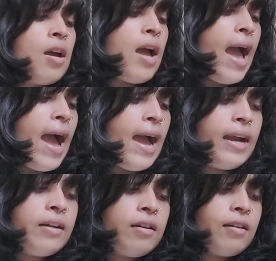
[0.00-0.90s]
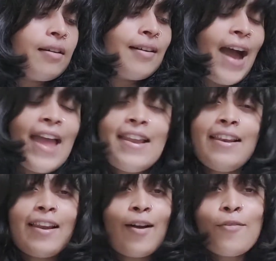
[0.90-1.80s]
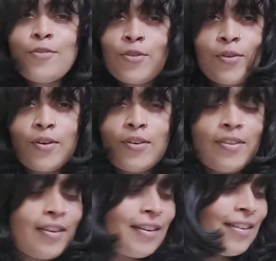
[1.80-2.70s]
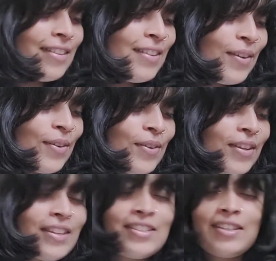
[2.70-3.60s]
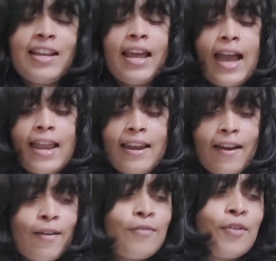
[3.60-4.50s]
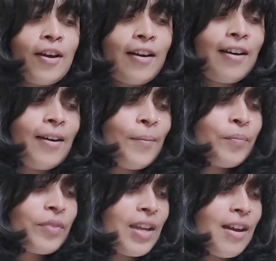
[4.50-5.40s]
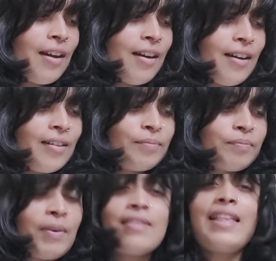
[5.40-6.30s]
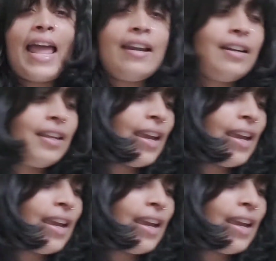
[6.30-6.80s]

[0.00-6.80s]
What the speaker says: And I love Seo Yeo Ji. Like, I love her personality